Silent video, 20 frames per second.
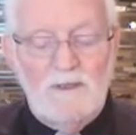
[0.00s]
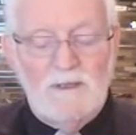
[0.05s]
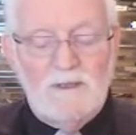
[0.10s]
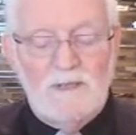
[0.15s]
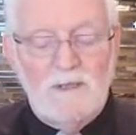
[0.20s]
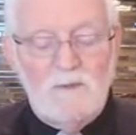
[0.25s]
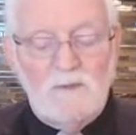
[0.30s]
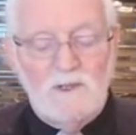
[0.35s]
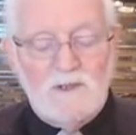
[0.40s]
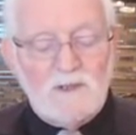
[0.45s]

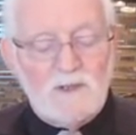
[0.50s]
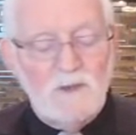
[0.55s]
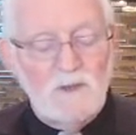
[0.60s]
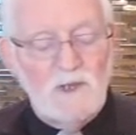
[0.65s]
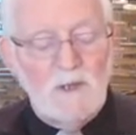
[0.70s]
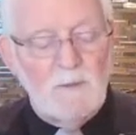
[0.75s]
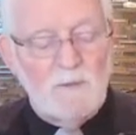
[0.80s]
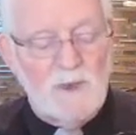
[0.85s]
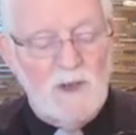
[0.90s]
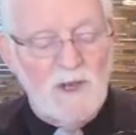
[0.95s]
that we
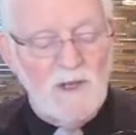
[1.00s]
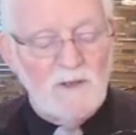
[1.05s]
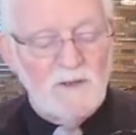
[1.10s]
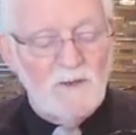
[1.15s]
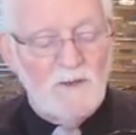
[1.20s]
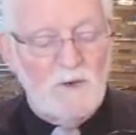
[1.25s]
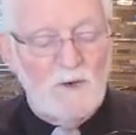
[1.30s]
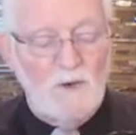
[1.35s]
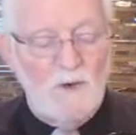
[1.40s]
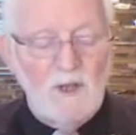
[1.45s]
truly ponder
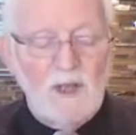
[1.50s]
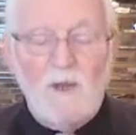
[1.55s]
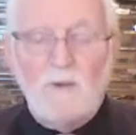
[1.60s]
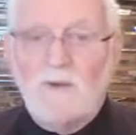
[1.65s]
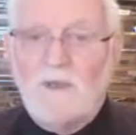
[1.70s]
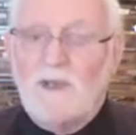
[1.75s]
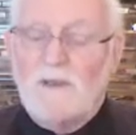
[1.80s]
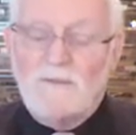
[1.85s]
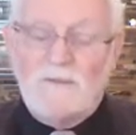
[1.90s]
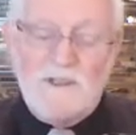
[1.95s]
all that
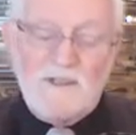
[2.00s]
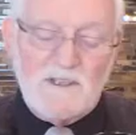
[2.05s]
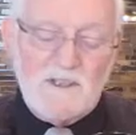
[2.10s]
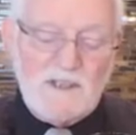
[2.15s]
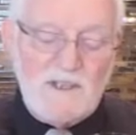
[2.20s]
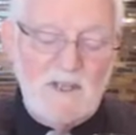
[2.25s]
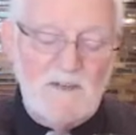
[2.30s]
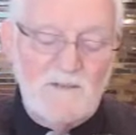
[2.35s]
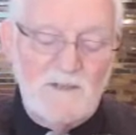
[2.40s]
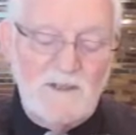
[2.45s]
we have
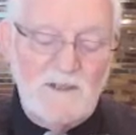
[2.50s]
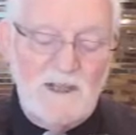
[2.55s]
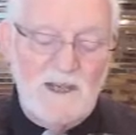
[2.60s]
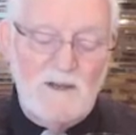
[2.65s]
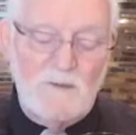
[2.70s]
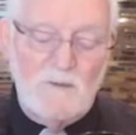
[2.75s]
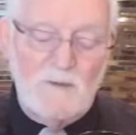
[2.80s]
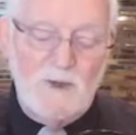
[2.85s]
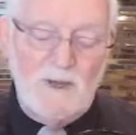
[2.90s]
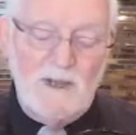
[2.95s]
discovered
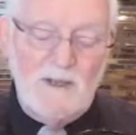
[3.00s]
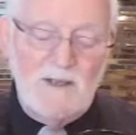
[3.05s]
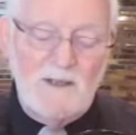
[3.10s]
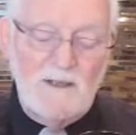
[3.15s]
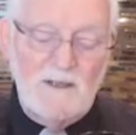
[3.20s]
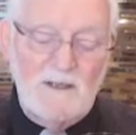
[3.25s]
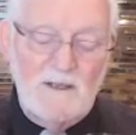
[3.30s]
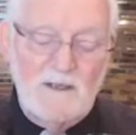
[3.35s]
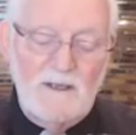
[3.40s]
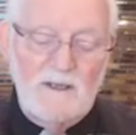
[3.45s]
and read
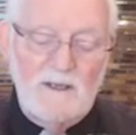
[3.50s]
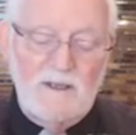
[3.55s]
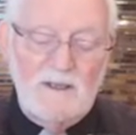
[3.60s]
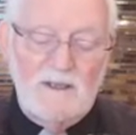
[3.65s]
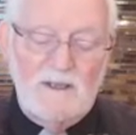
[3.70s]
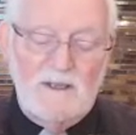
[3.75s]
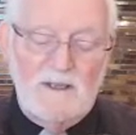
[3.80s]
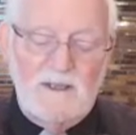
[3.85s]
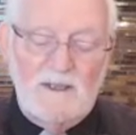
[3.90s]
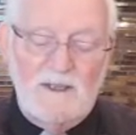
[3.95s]

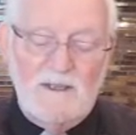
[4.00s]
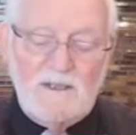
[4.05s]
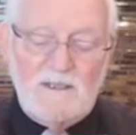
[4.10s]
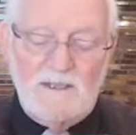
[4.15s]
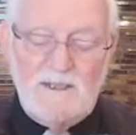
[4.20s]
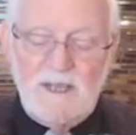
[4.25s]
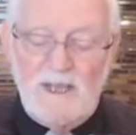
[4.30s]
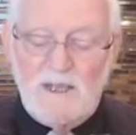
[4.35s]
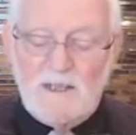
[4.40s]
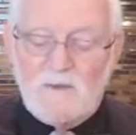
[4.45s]
in
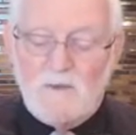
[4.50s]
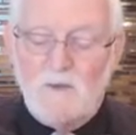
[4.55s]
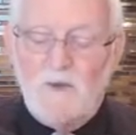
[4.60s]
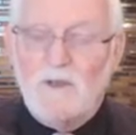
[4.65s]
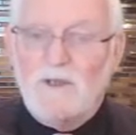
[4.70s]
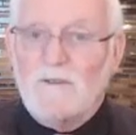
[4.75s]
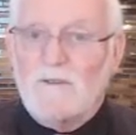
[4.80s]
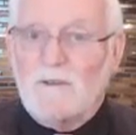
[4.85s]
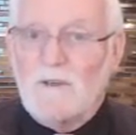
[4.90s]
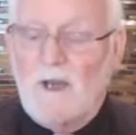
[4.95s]
today's
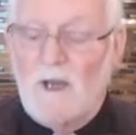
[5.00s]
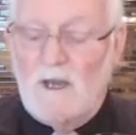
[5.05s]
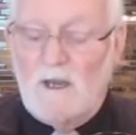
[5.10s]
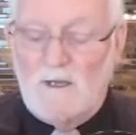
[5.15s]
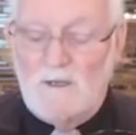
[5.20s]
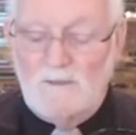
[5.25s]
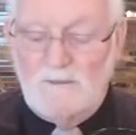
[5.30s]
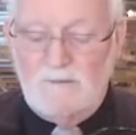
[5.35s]
Word of God.